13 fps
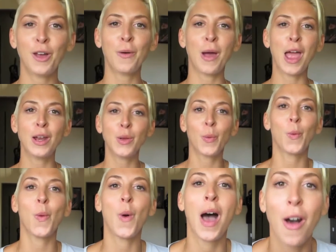Hello and
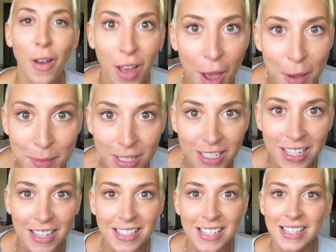welcome to
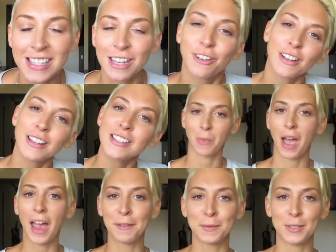Stacey Secrets.
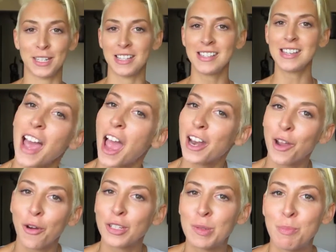I'm Stacey. I
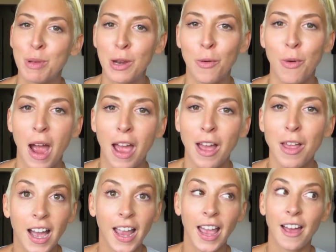know it's been a while.
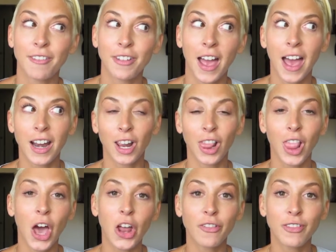I have had a
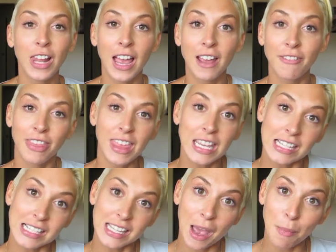lot of life
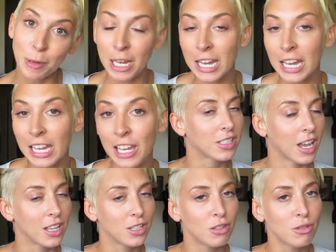things happening.
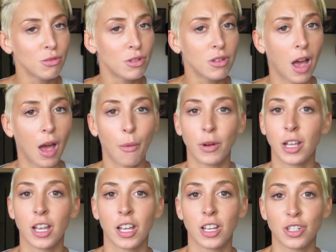As usual, I
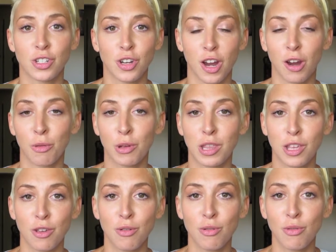want to share with
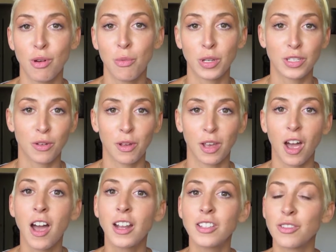you what's going
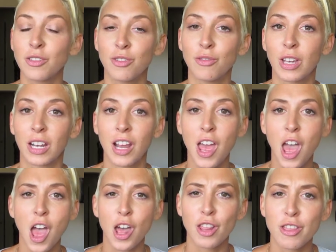on so you can
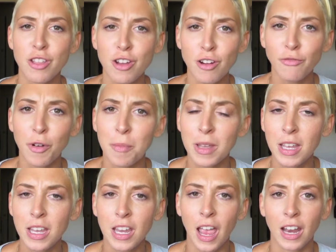learn from
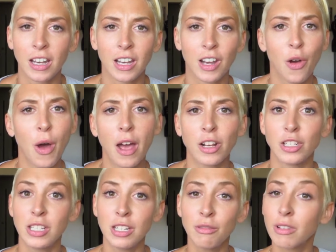me and know how to
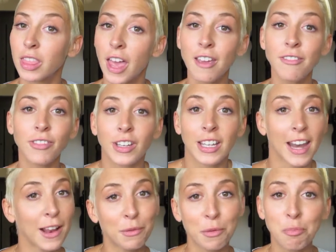deal with life and
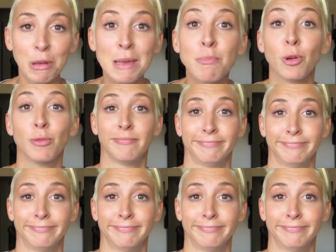connect with people.